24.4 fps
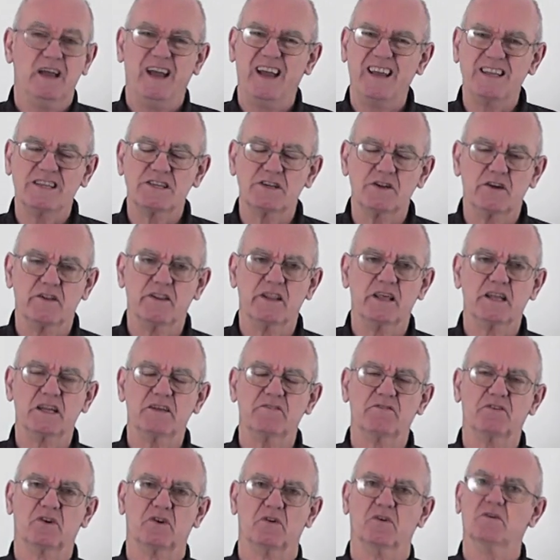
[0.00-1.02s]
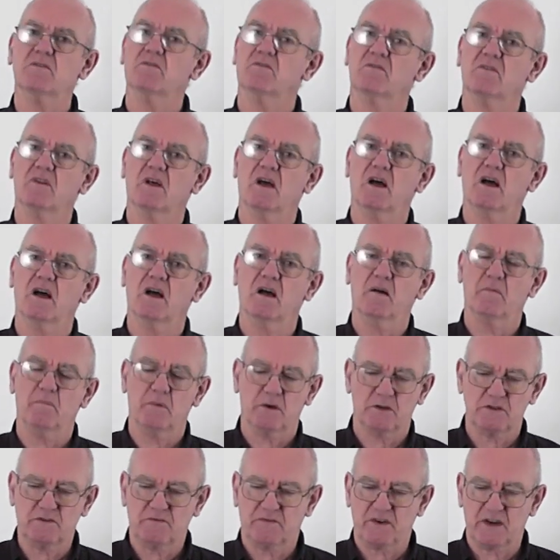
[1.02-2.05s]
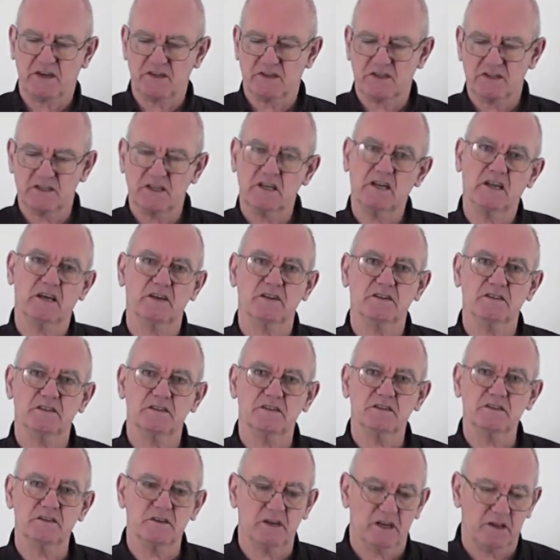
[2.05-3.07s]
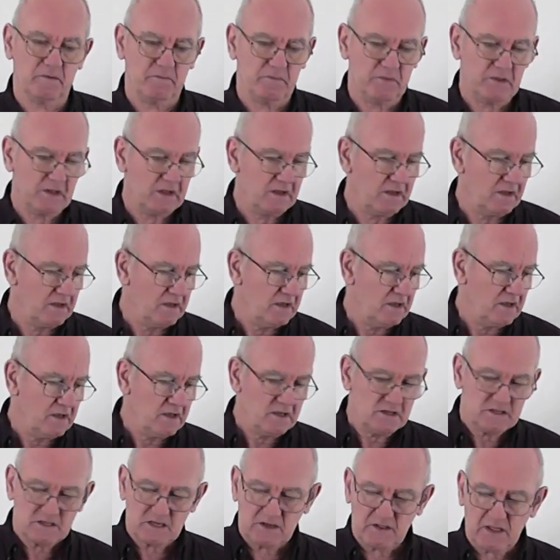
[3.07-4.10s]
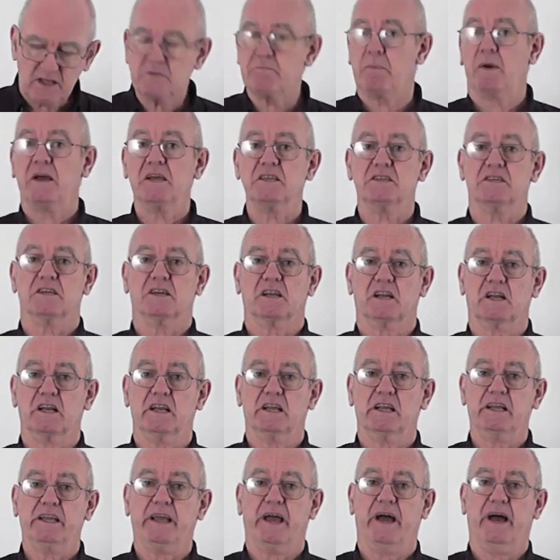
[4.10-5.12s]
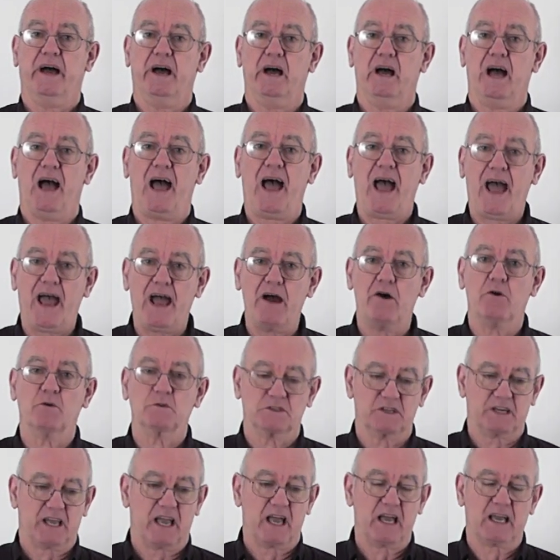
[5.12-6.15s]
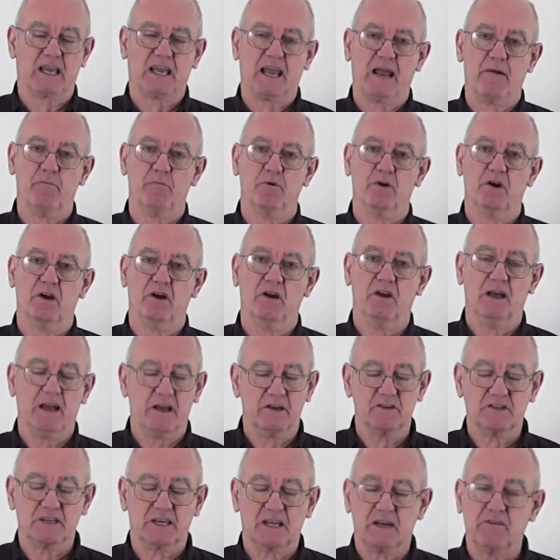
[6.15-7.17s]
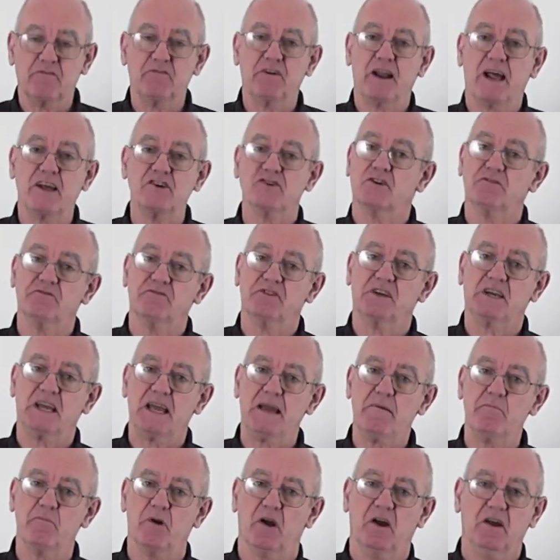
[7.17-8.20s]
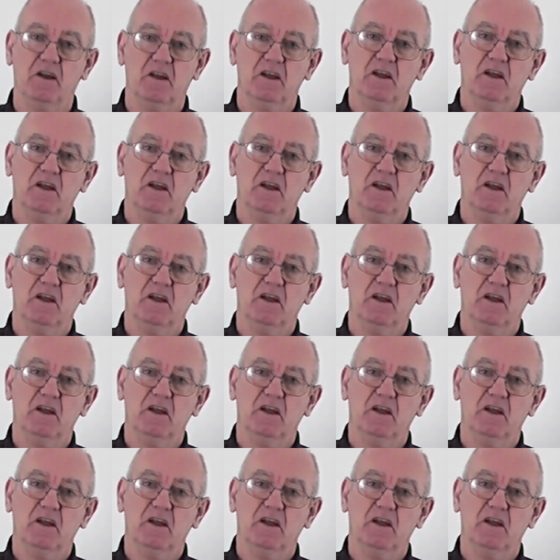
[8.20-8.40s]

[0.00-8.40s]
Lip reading: It's not that difficult. Most flashes allow you to do it. So that's basically how to get a flash off the camera.